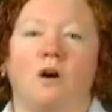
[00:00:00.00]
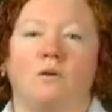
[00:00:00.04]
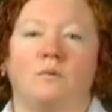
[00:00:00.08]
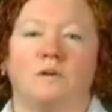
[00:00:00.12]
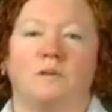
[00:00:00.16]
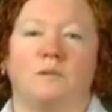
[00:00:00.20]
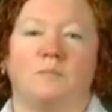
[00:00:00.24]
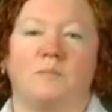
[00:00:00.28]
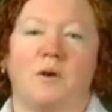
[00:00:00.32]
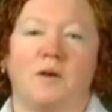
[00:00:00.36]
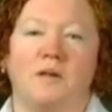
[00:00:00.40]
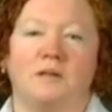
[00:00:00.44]

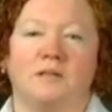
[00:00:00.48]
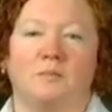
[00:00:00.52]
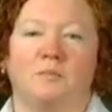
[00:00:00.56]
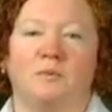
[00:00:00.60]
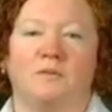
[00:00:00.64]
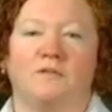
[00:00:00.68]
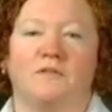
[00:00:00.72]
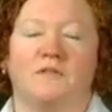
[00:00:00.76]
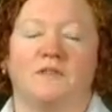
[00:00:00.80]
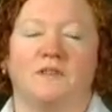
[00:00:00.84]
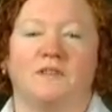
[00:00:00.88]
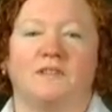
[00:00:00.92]
responsible
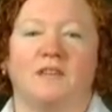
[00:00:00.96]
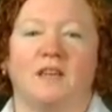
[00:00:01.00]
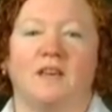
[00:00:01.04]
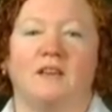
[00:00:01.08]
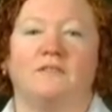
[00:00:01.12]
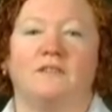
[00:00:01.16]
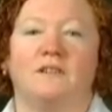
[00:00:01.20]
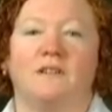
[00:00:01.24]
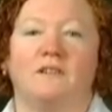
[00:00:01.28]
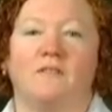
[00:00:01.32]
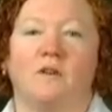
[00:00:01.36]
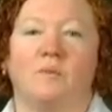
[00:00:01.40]
for the
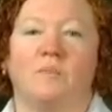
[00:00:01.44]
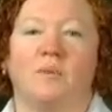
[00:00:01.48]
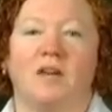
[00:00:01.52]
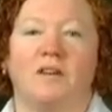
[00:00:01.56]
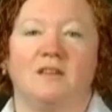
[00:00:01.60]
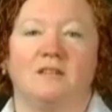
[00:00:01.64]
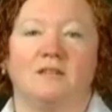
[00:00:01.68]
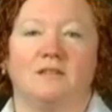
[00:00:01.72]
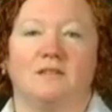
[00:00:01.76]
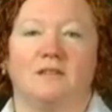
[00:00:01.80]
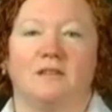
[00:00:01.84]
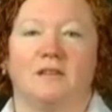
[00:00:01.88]
safety of our
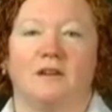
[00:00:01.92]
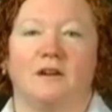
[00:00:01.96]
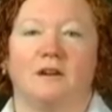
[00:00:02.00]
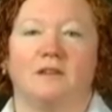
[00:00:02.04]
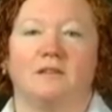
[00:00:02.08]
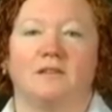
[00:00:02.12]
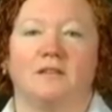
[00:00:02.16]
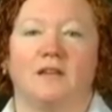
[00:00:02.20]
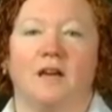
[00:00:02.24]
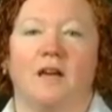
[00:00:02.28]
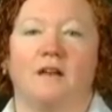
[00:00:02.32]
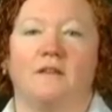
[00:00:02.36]
patients and
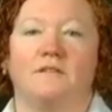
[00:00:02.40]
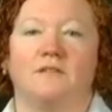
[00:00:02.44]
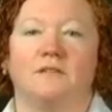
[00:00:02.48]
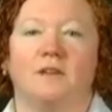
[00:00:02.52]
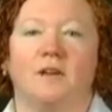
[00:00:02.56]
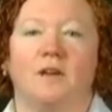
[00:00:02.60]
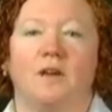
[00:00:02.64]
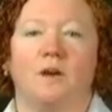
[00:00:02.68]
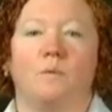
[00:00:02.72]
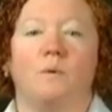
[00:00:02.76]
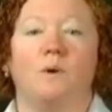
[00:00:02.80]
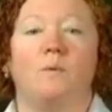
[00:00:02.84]
ourselves.
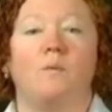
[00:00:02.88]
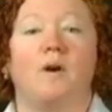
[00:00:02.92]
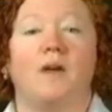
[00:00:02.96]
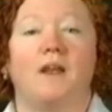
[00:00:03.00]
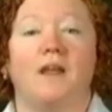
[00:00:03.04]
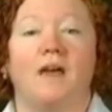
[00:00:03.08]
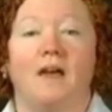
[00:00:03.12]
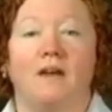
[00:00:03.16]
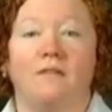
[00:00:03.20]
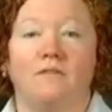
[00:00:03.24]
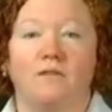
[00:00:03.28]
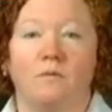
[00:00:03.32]
We want
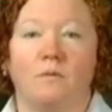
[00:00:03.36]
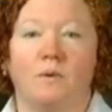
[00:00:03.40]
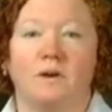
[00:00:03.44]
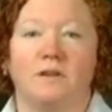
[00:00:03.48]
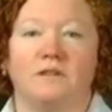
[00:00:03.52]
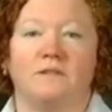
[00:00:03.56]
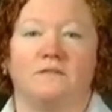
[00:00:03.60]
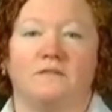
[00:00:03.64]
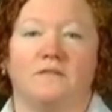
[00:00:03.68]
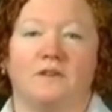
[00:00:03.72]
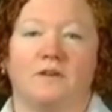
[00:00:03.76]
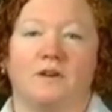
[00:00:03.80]
everyone to
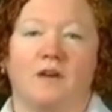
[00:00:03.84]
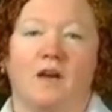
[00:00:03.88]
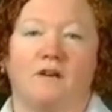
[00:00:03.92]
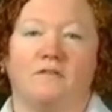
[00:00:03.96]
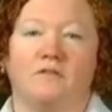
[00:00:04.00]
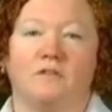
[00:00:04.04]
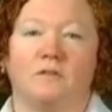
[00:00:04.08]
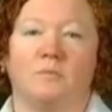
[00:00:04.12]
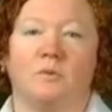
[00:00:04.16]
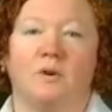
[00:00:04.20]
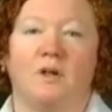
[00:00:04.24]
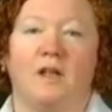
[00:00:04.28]
feel
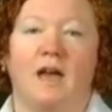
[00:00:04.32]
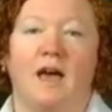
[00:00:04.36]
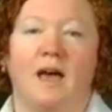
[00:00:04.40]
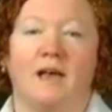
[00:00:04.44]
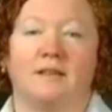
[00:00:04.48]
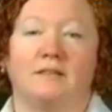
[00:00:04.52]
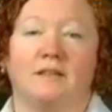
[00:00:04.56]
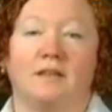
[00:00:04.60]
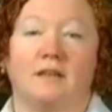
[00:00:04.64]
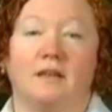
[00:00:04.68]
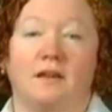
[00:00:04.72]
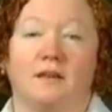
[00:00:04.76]
comfortable
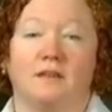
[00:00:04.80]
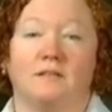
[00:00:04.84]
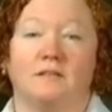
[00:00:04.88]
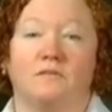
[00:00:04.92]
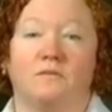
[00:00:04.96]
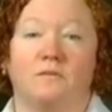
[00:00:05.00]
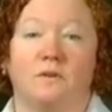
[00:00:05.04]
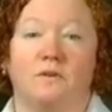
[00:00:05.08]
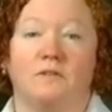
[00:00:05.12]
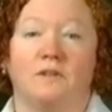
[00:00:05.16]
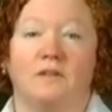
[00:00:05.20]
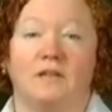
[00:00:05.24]
asking us if
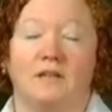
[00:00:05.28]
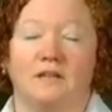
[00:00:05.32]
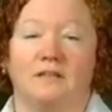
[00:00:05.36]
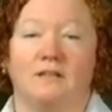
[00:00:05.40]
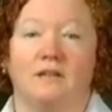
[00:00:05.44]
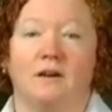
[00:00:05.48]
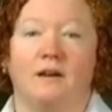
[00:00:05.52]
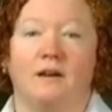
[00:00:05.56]
we've cleaned our